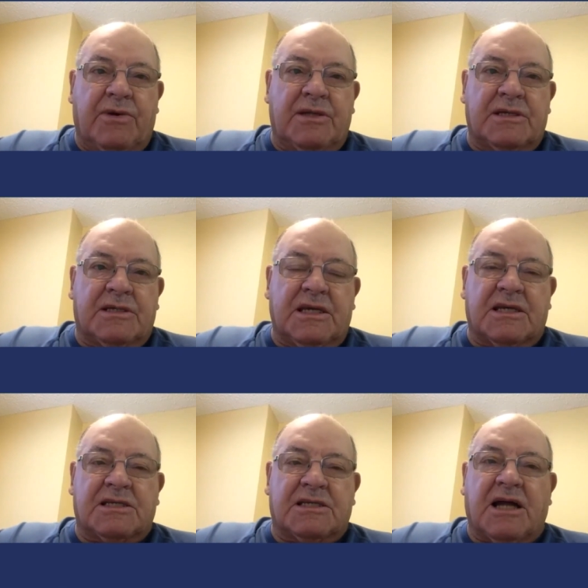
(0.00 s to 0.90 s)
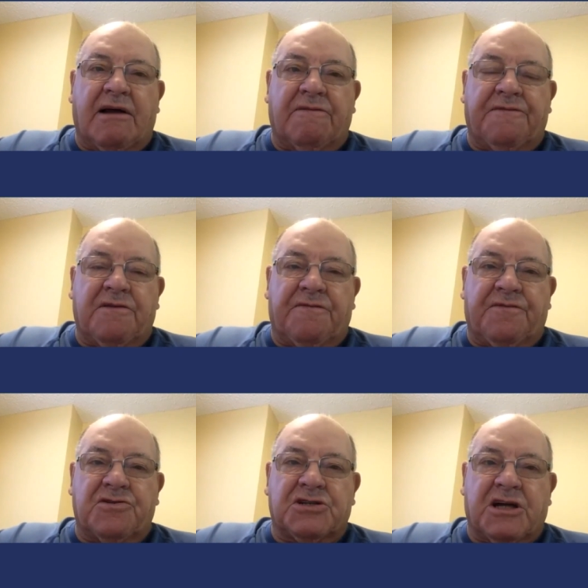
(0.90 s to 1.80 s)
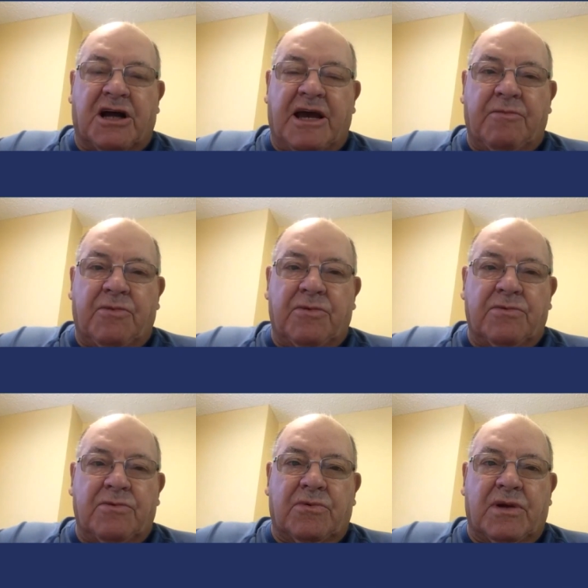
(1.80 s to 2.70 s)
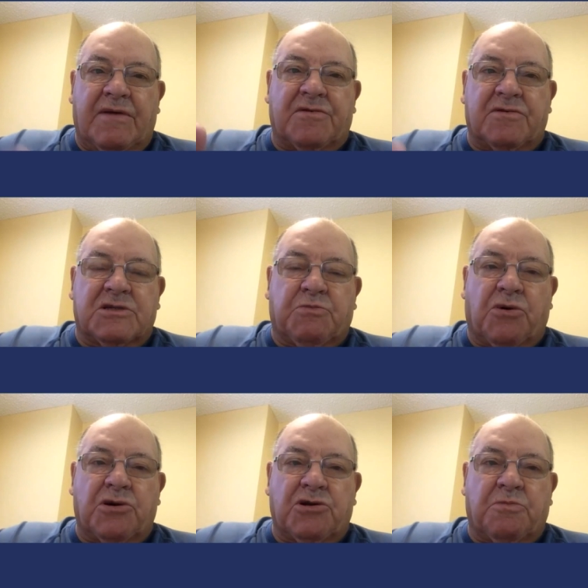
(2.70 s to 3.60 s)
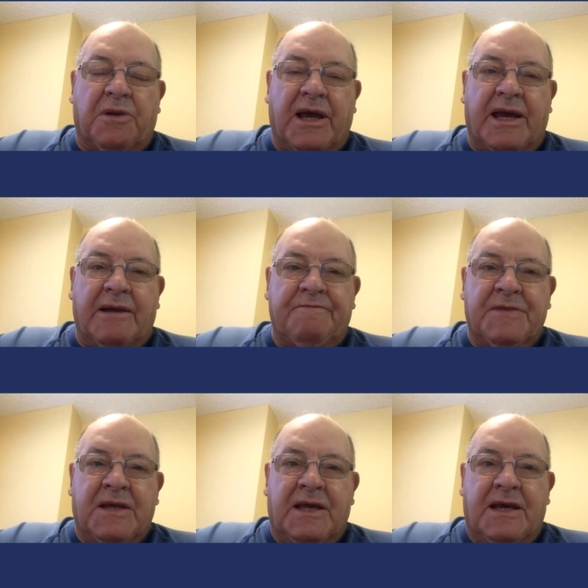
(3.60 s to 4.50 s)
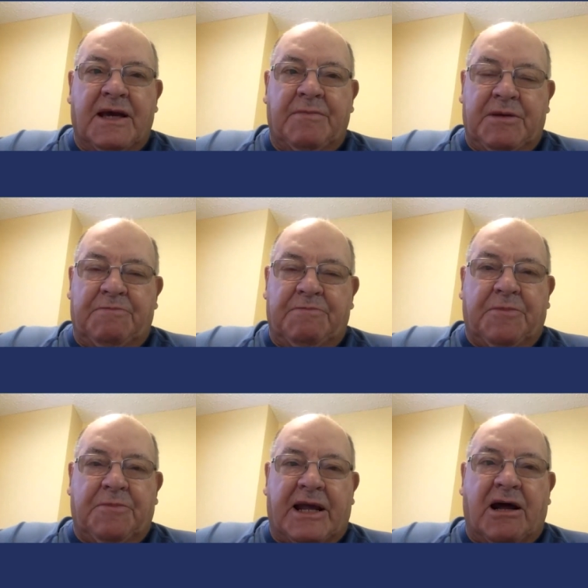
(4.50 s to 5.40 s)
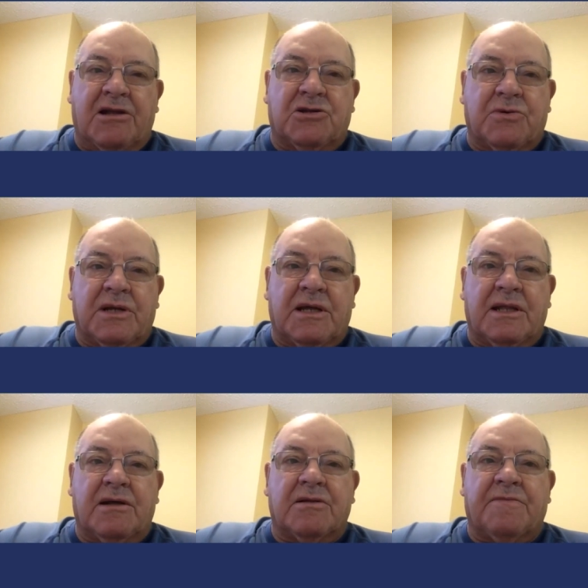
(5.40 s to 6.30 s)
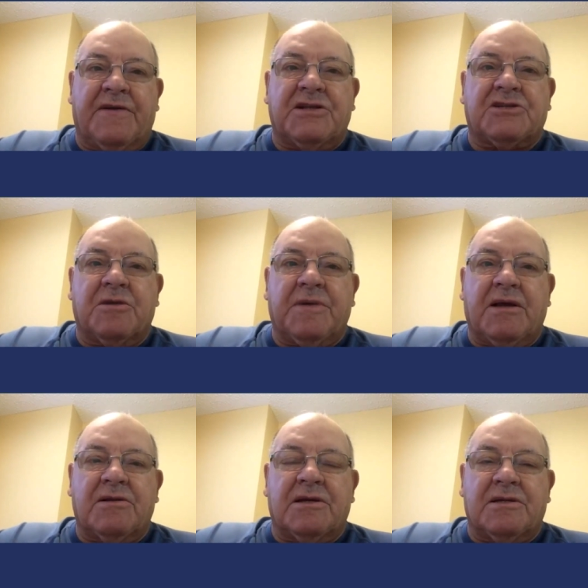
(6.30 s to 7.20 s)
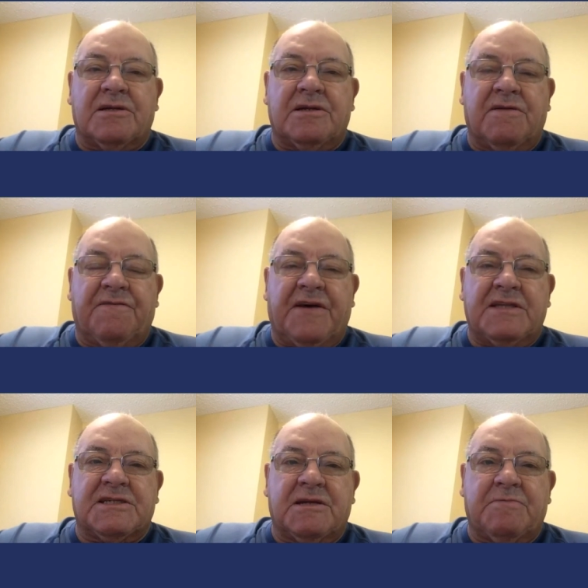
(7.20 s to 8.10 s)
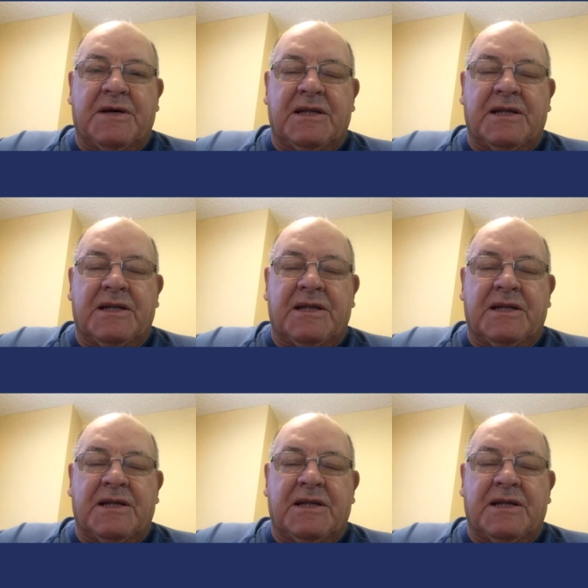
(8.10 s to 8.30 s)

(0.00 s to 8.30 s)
When you see a style for the first time, whatever sport you're playing, I mean, people get onto it and they'll eventually be able to, to defense it.